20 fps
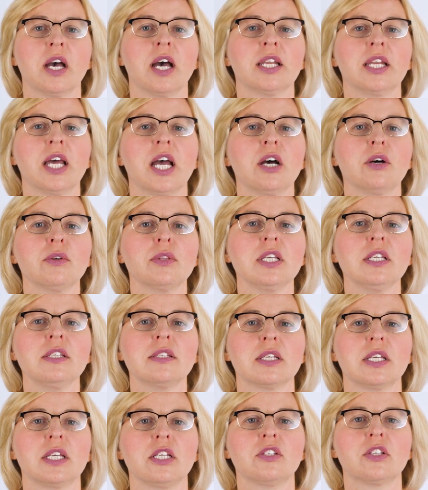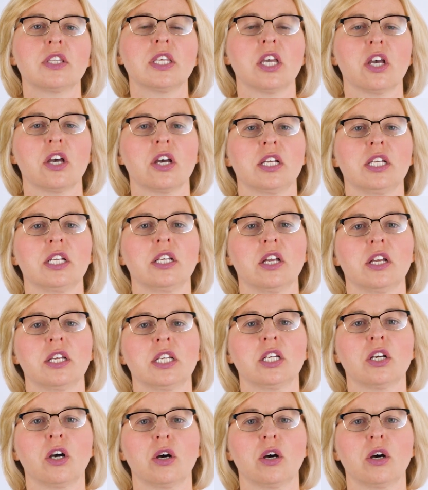and how these lead to the early learning